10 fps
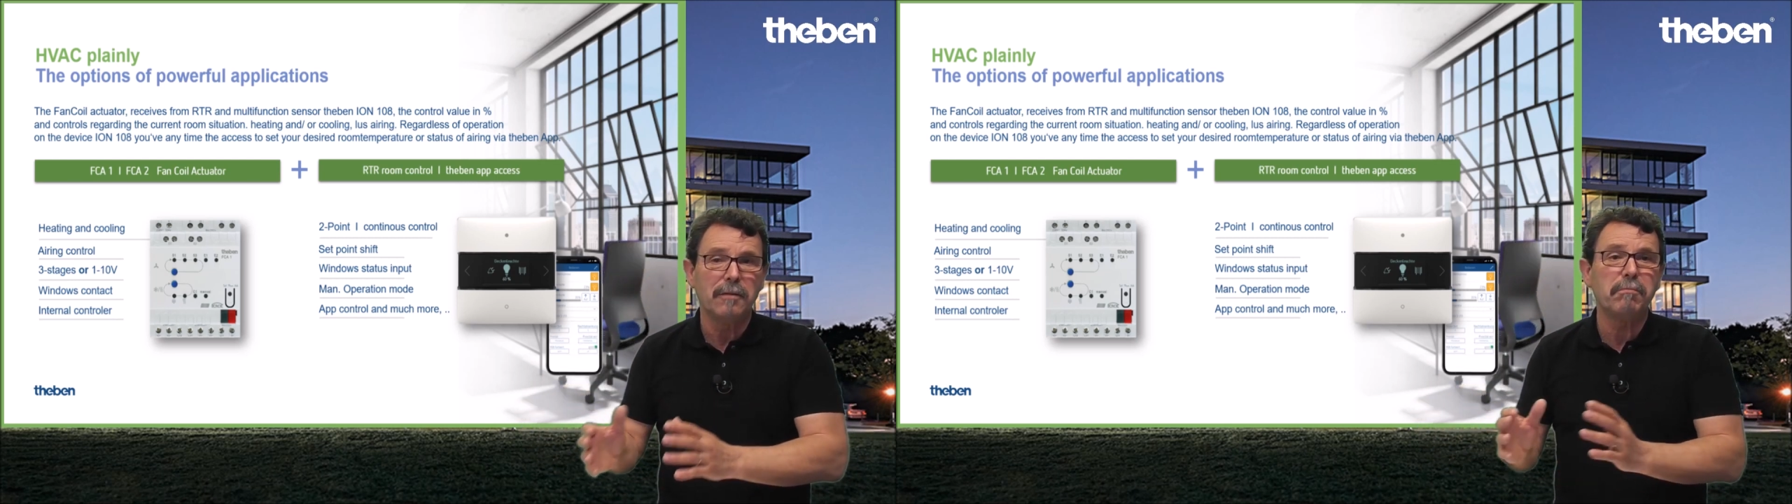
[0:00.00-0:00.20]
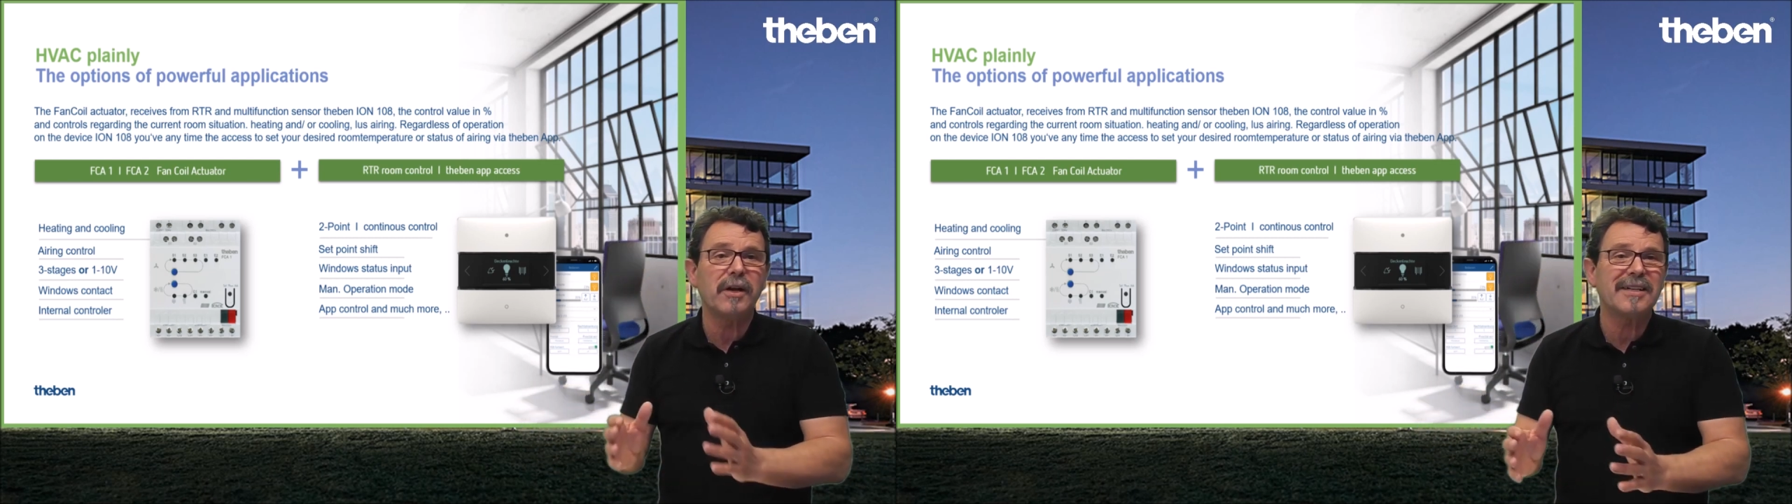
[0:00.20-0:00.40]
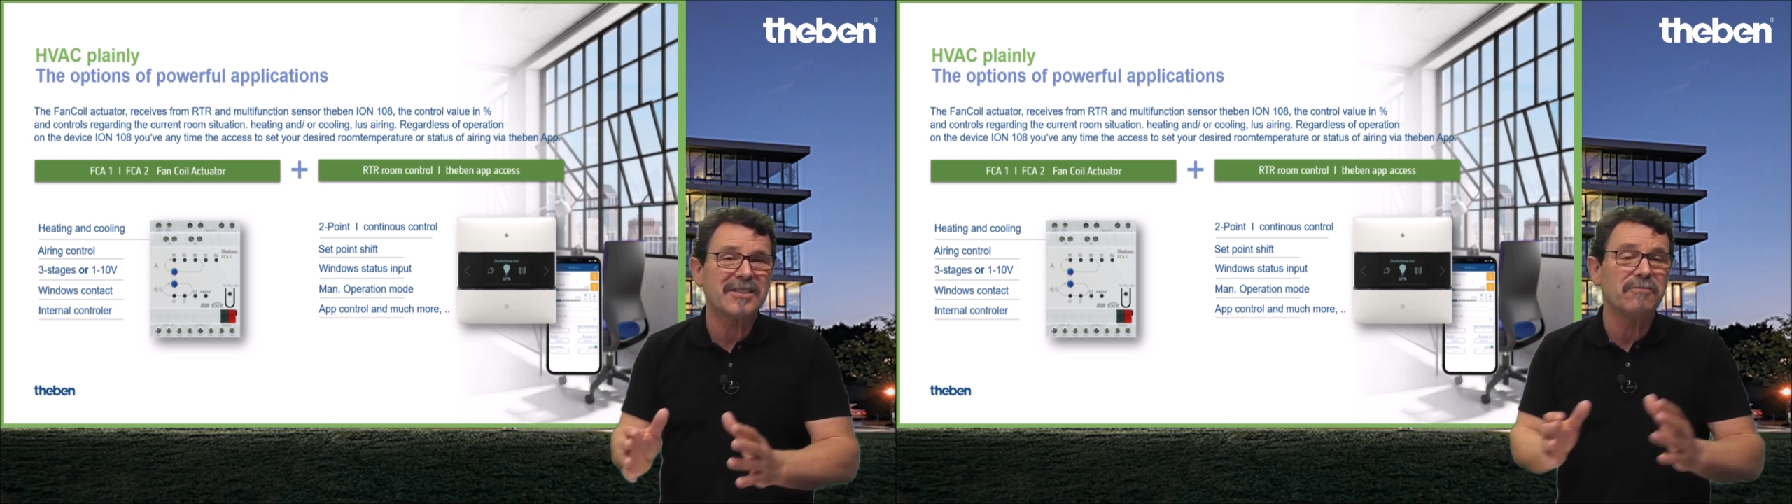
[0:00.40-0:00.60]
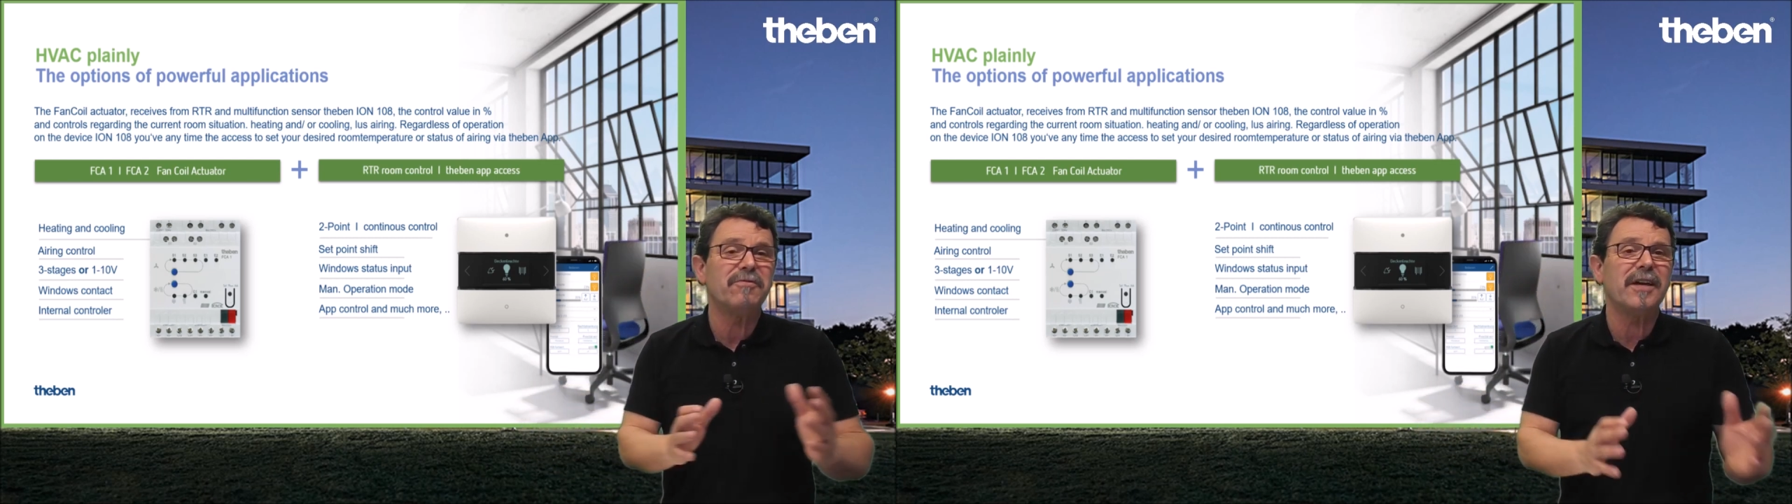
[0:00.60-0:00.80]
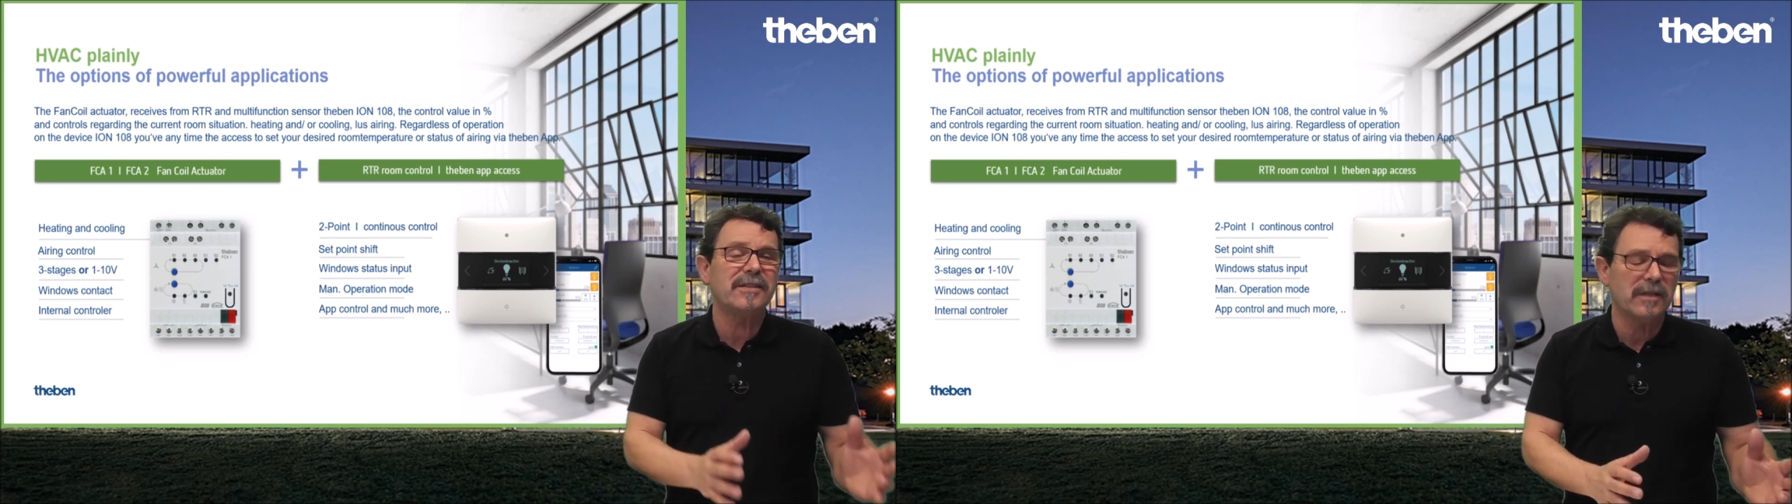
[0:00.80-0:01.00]
plus
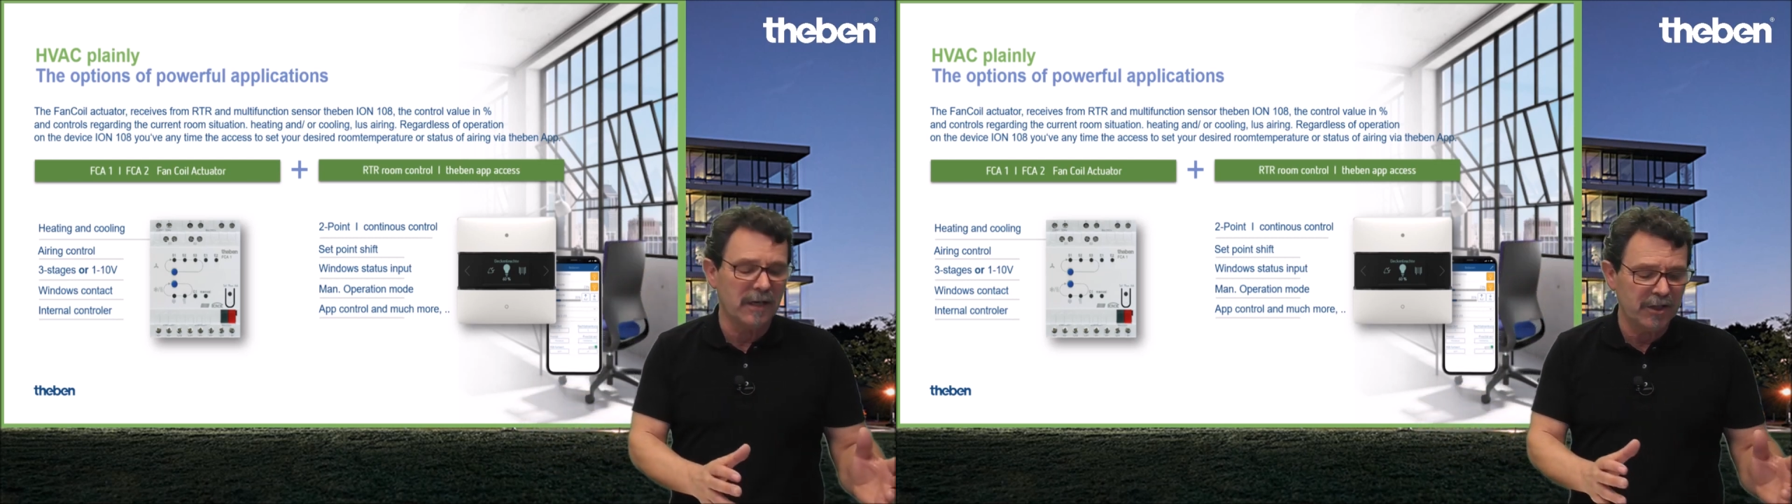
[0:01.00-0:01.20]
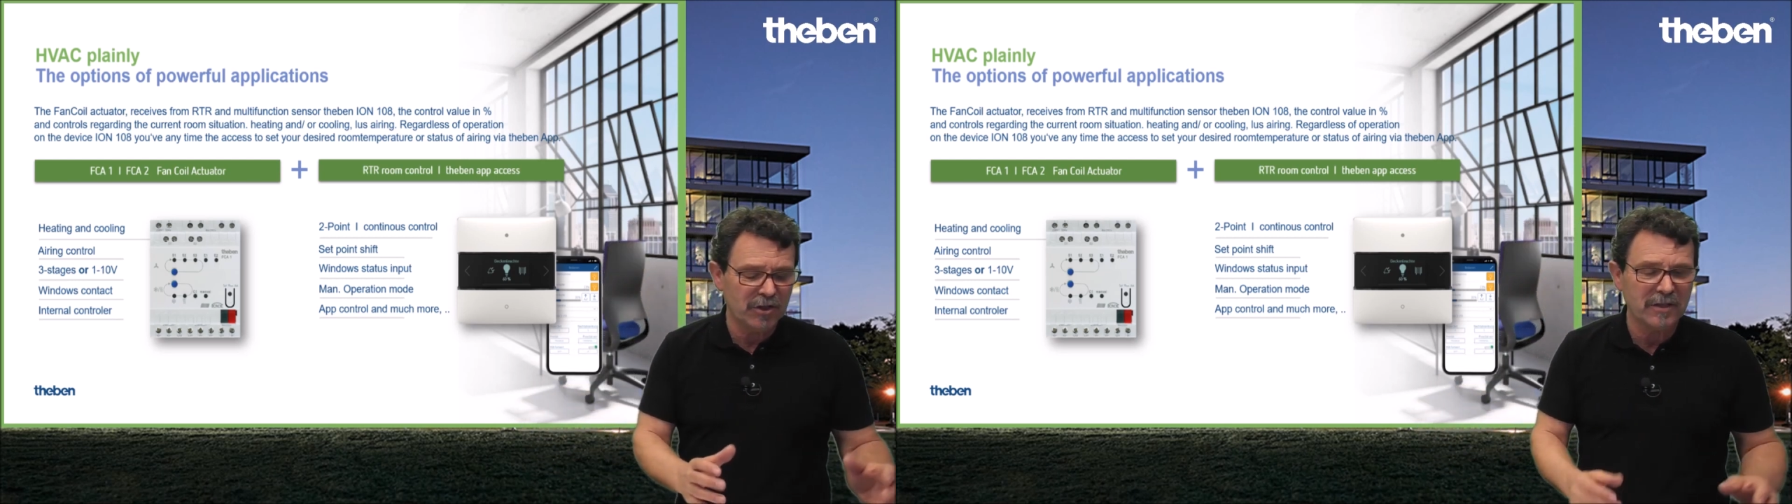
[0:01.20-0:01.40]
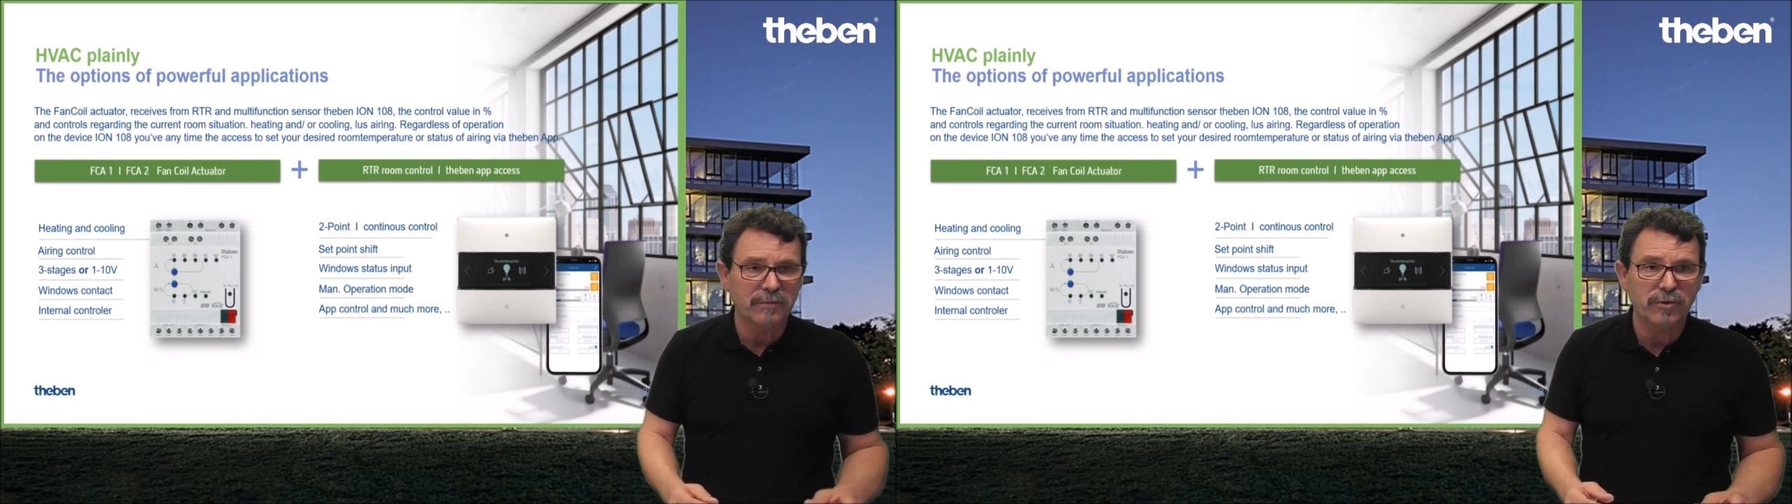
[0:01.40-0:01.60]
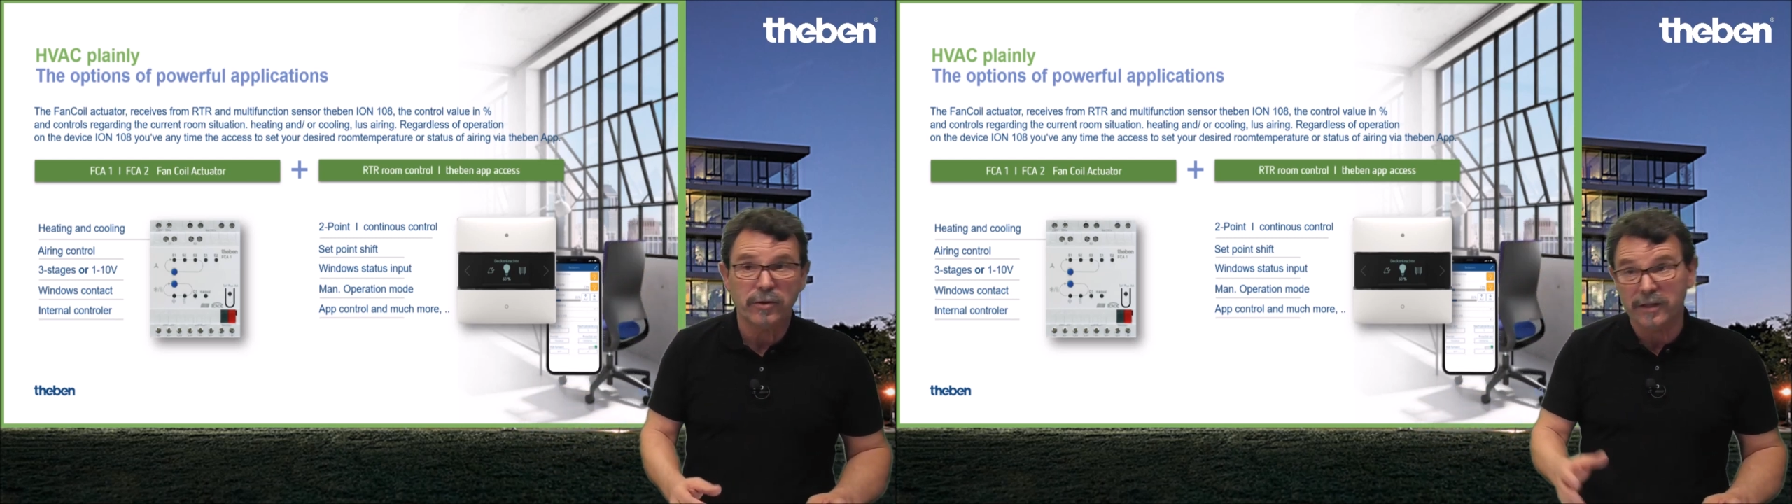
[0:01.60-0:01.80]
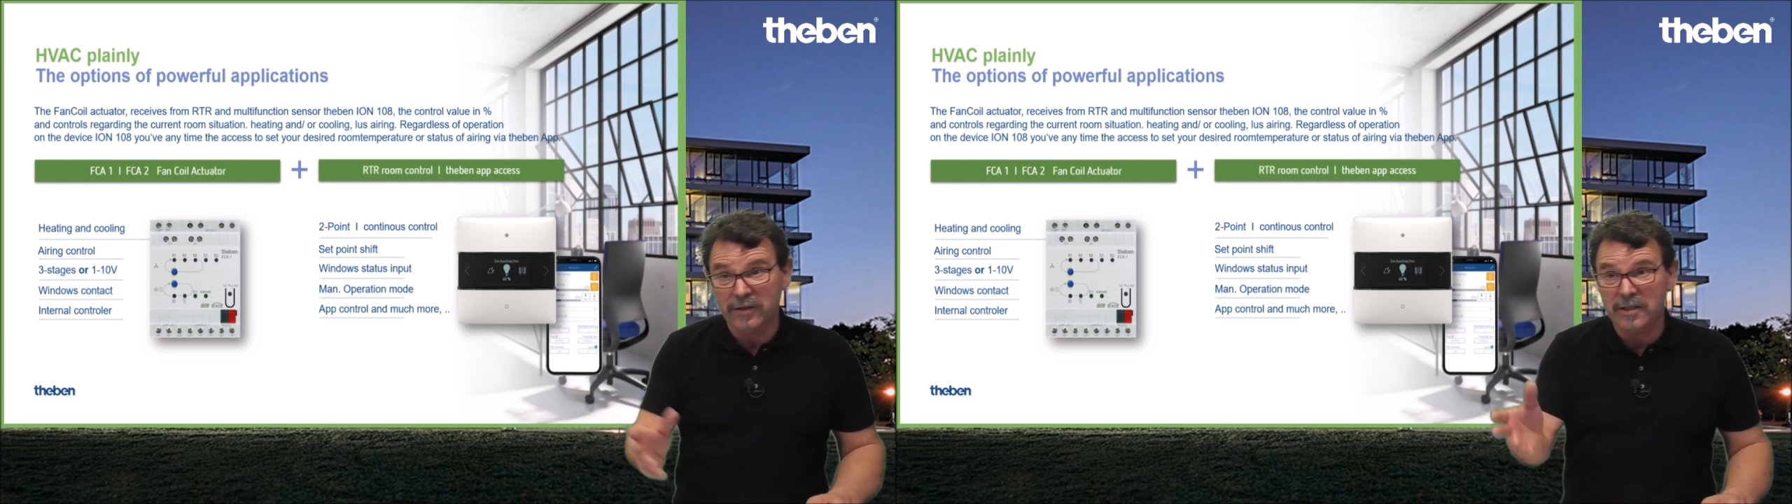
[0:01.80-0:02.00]
ventilation support, and this